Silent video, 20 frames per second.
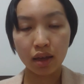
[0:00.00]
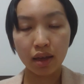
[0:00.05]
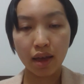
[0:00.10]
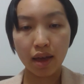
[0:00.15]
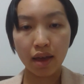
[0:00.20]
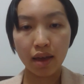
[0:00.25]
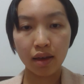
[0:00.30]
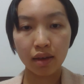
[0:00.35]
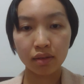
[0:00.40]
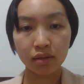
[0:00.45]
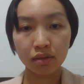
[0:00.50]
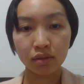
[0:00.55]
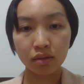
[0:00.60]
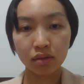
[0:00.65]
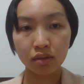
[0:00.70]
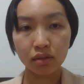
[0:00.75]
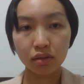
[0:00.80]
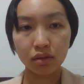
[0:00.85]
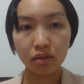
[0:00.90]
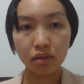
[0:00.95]

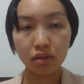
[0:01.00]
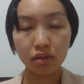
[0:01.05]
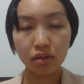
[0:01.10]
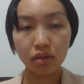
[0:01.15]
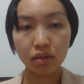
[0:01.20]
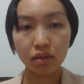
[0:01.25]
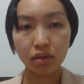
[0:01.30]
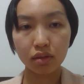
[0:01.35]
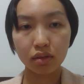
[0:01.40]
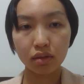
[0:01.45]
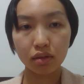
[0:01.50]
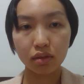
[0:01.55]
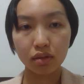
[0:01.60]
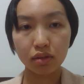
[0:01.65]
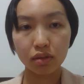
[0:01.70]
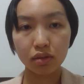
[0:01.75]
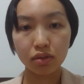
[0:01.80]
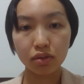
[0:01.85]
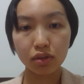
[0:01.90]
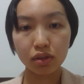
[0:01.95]
And
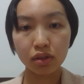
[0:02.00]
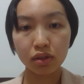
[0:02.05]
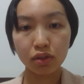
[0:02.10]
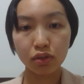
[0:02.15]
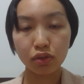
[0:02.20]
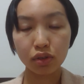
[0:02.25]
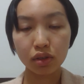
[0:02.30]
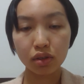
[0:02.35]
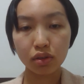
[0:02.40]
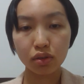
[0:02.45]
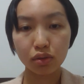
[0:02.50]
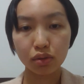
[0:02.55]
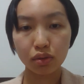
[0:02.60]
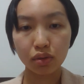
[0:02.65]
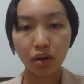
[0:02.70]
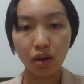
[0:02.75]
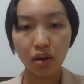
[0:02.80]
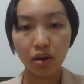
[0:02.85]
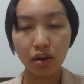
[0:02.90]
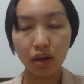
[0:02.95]
just do
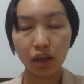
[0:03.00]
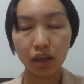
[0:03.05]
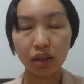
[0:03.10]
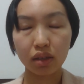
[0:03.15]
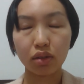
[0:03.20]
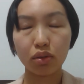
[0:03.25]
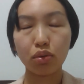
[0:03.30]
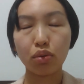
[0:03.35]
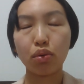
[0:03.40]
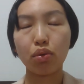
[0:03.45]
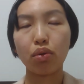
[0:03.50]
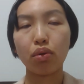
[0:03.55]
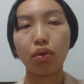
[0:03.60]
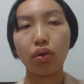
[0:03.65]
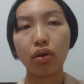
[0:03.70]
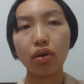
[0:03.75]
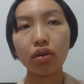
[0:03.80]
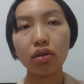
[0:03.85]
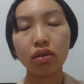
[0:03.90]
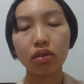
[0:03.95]
not
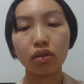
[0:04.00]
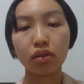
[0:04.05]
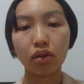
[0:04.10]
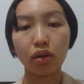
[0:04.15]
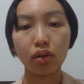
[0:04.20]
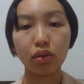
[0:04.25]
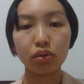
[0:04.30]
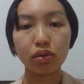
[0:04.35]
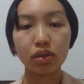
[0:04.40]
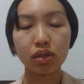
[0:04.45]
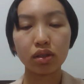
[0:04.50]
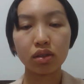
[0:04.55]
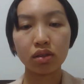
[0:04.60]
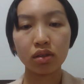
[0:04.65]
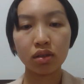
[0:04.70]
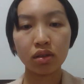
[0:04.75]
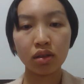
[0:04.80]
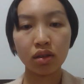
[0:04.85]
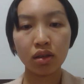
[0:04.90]
ignore those